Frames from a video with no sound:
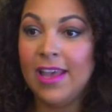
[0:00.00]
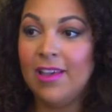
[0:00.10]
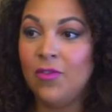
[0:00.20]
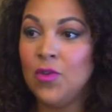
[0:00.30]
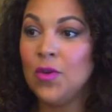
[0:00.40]

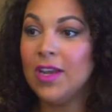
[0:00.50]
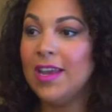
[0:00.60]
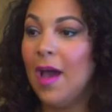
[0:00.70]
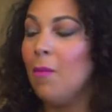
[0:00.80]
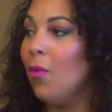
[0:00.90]
if you can
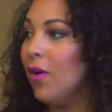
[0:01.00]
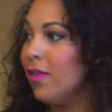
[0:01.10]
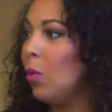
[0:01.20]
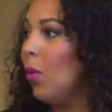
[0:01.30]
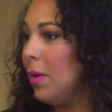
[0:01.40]
get more
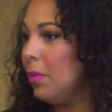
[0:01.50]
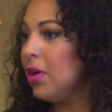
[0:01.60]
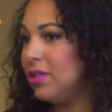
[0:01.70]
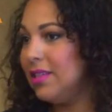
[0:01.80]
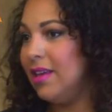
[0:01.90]
than one
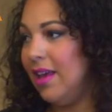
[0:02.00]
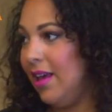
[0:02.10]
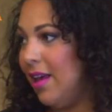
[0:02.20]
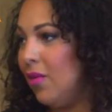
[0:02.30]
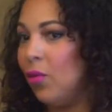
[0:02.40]
person
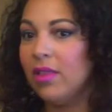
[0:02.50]
in